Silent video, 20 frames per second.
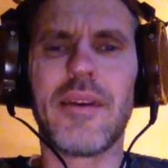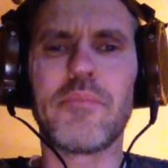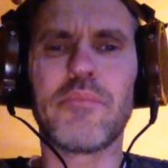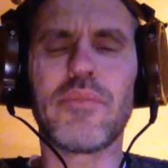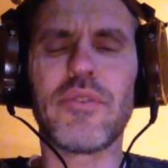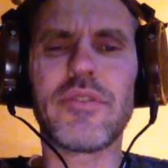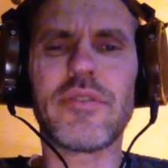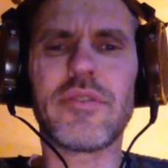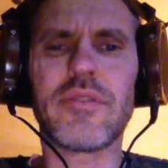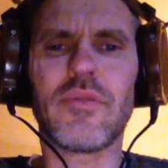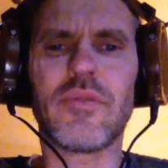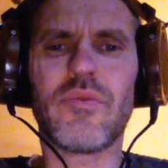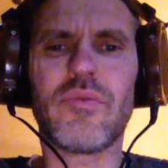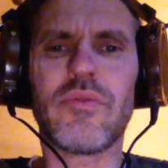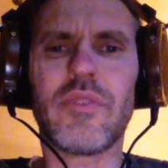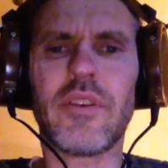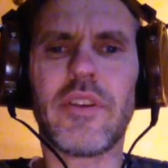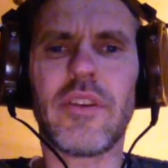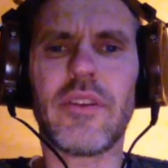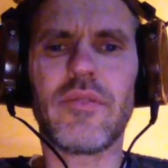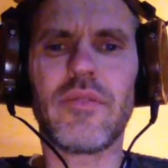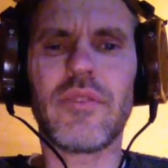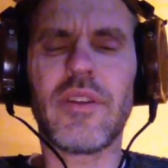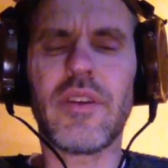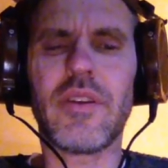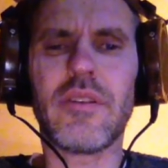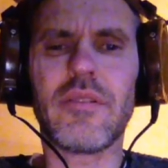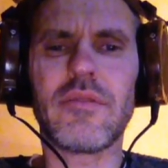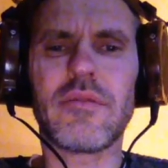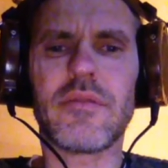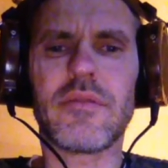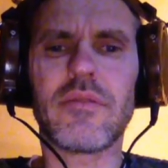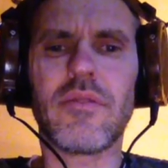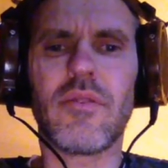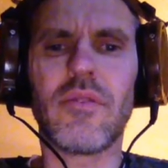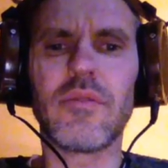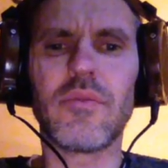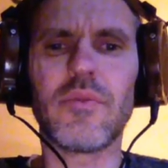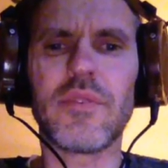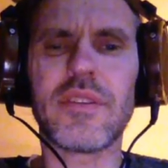Burson Audio
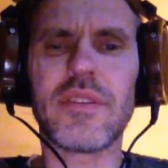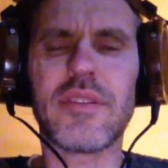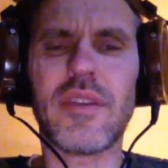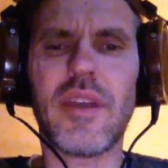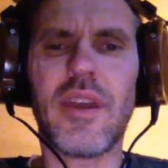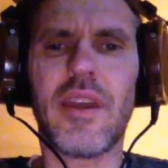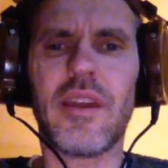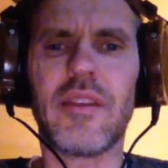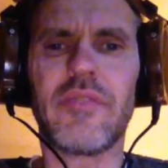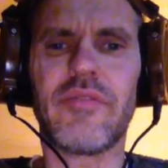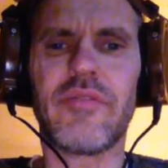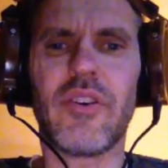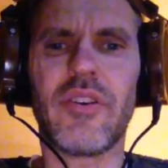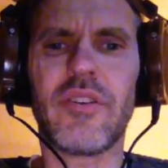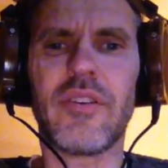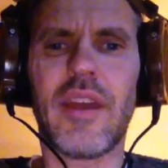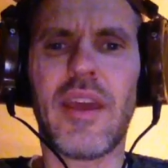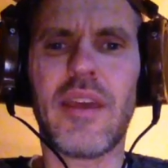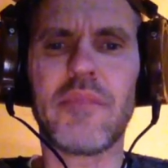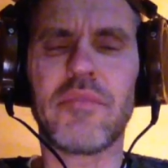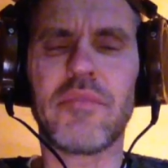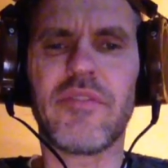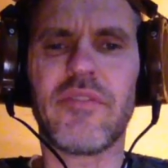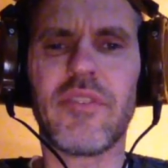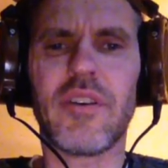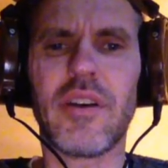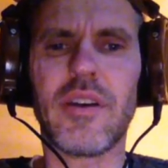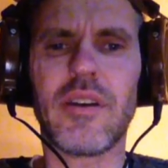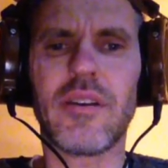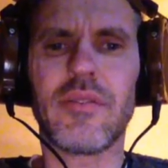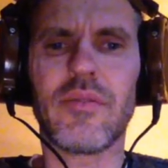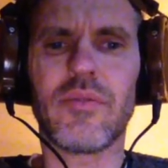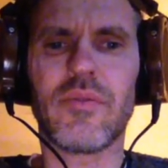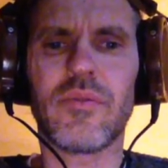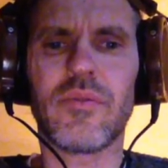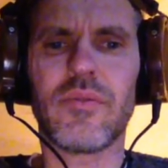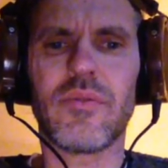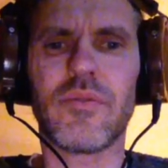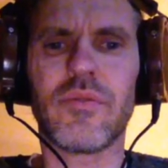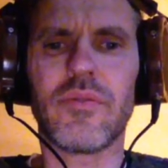Soloist Headphone Amplifier,
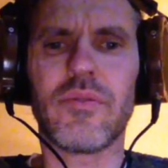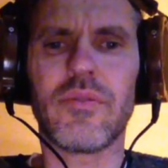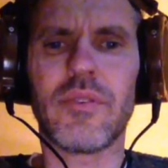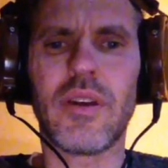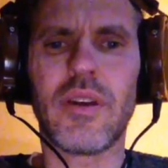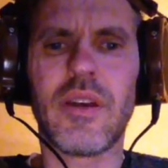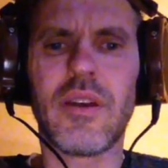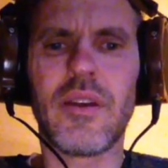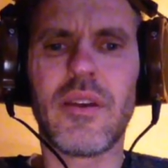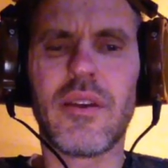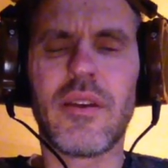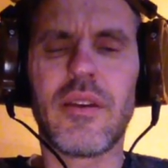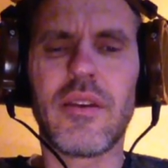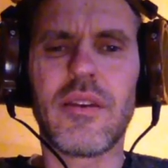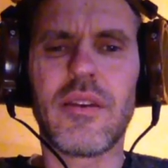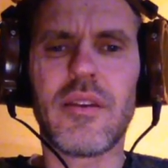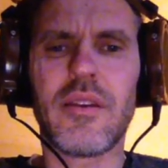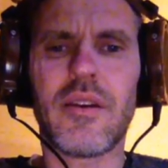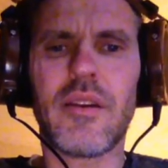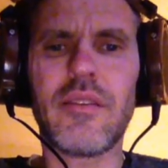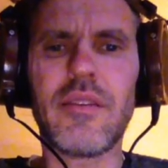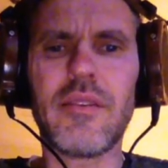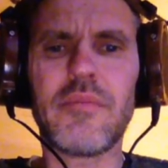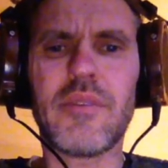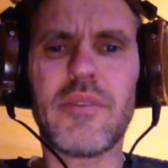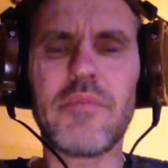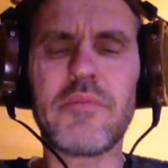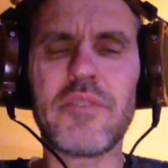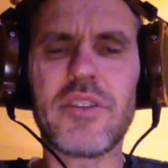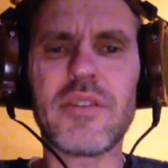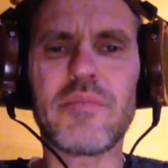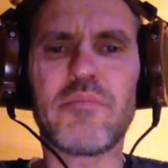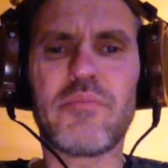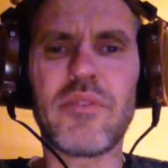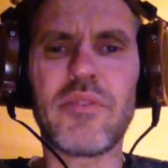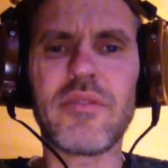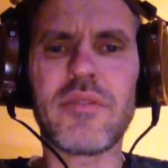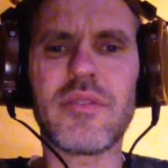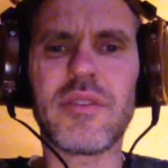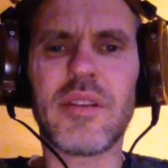or I think it might be just
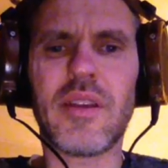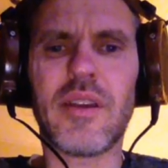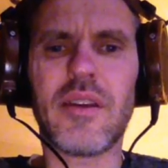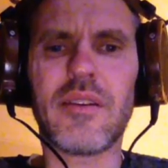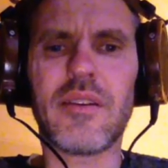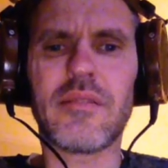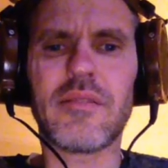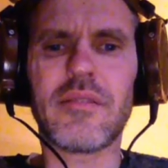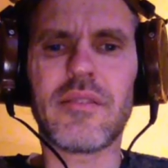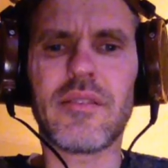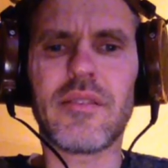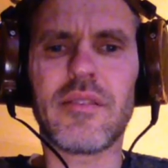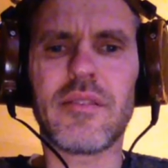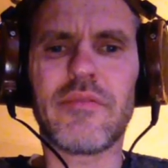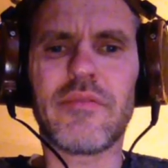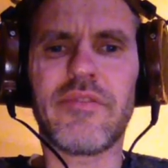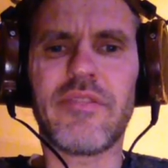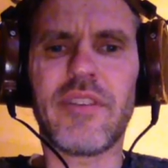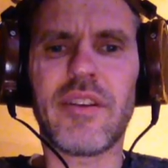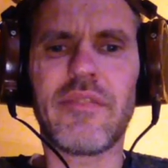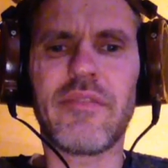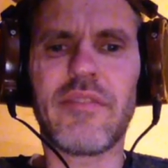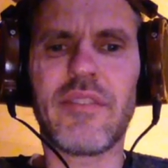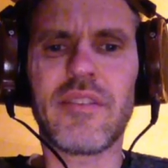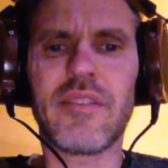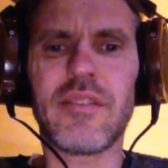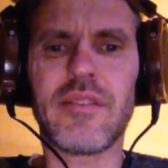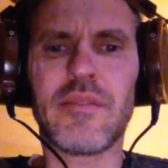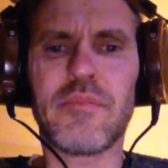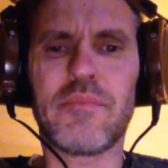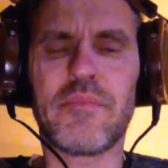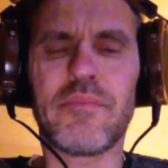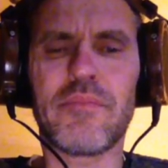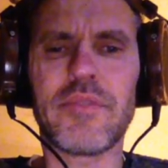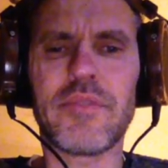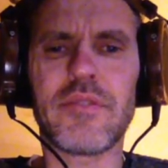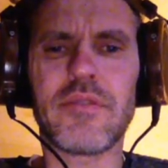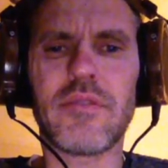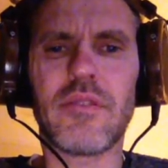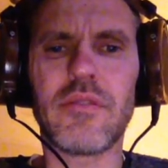Burson now. On the front of the
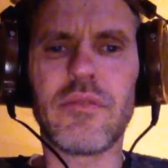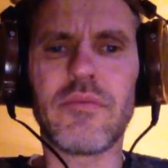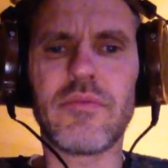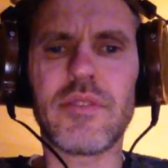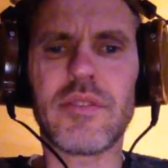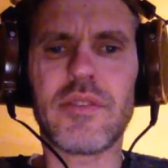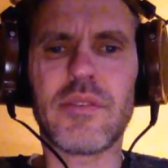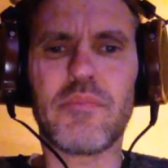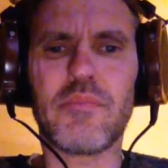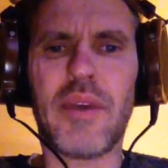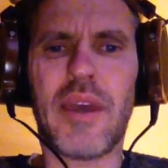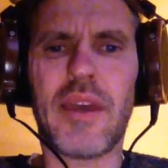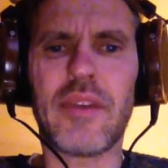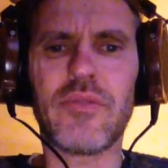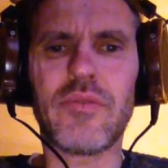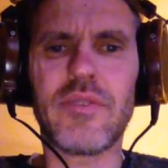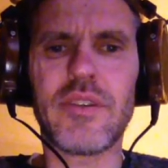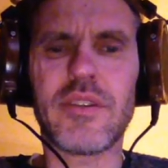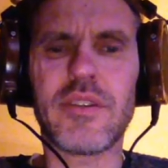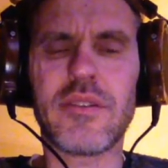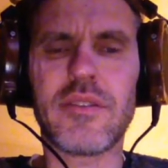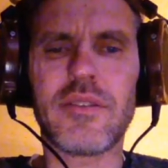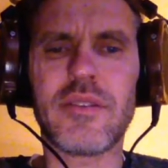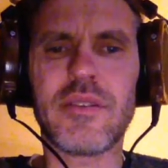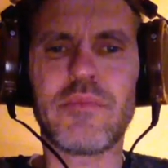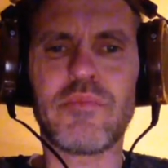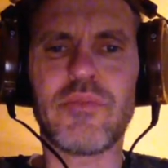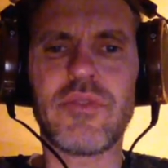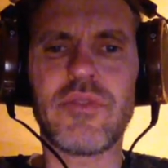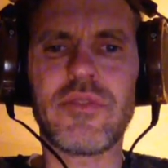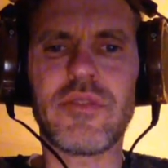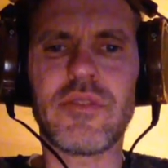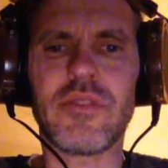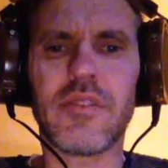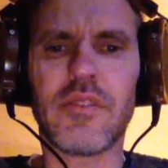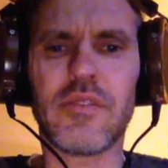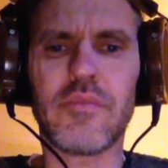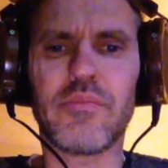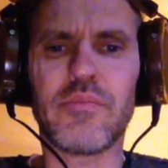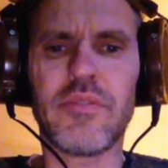Soloist panel it just says
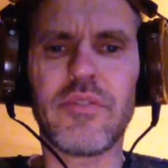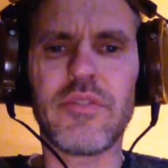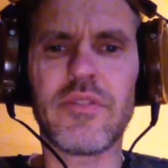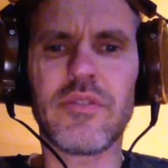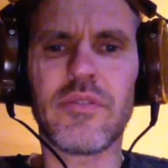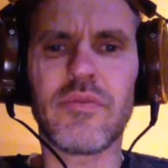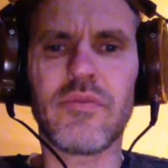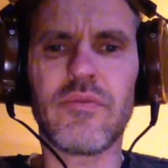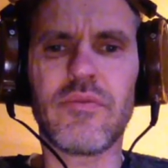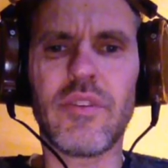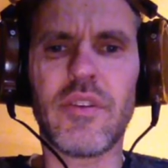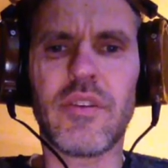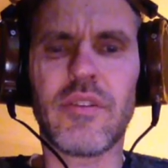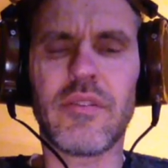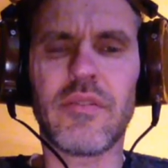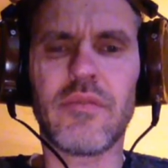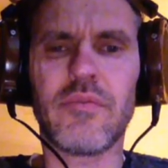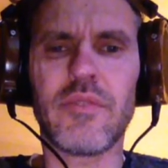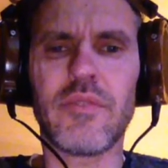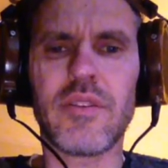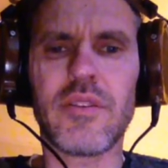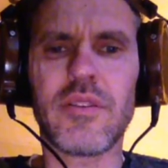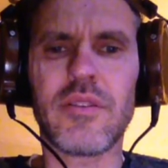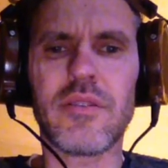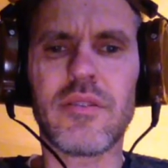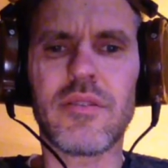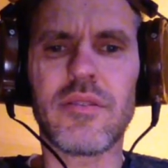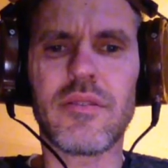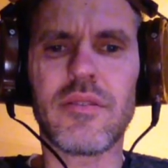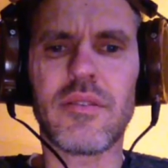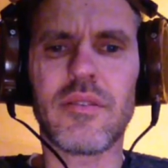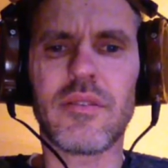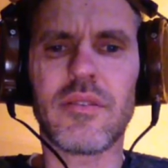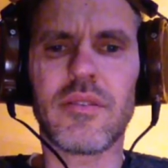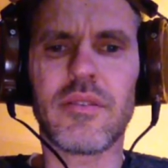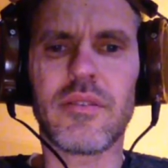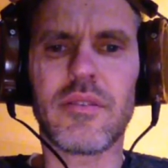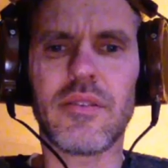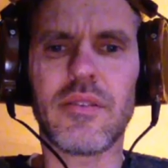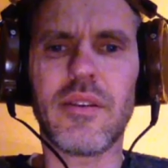Burson, not Burson Audio, which is
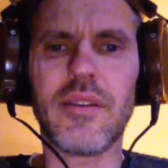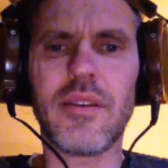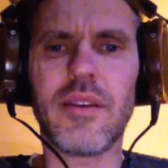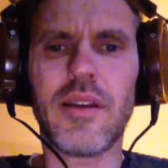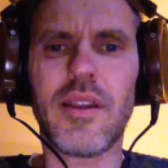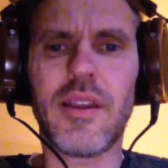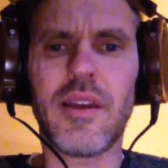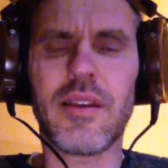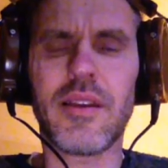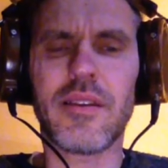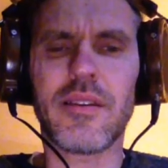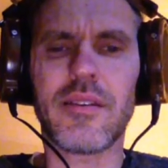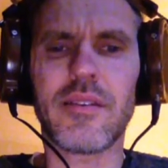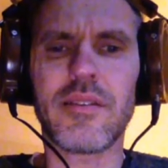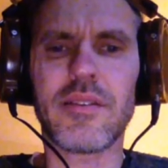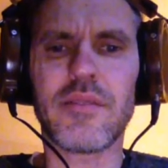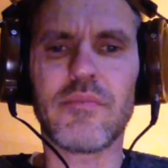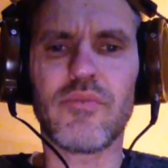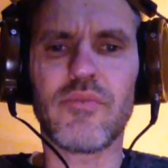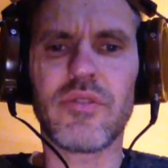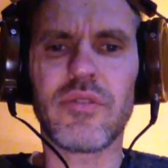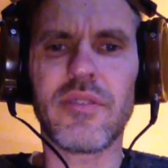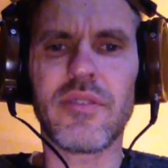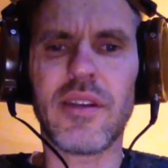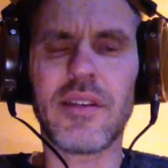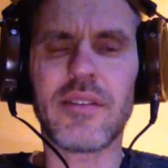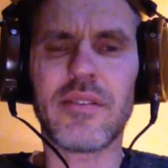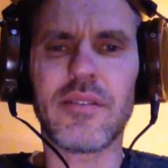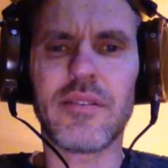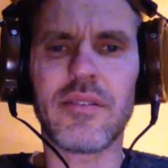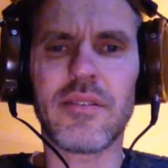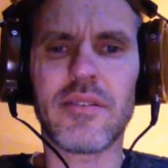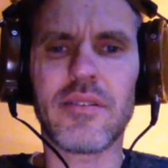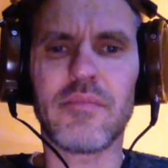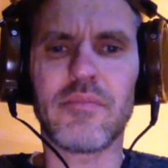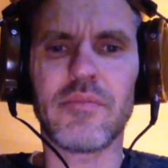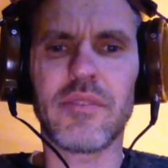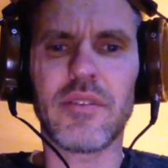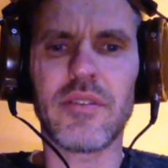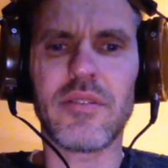I think I like it. It's more direct,
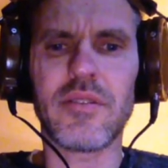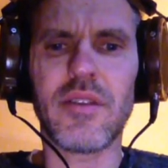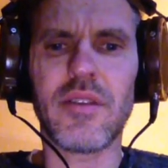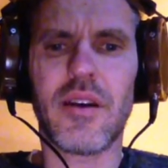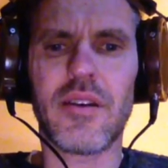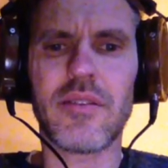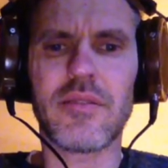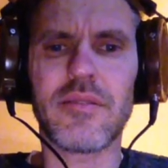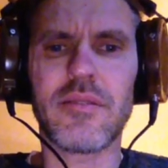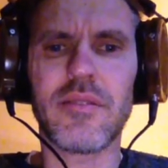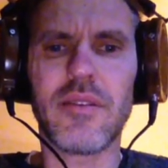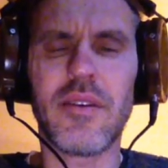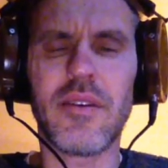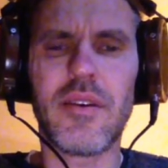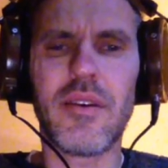it's nice.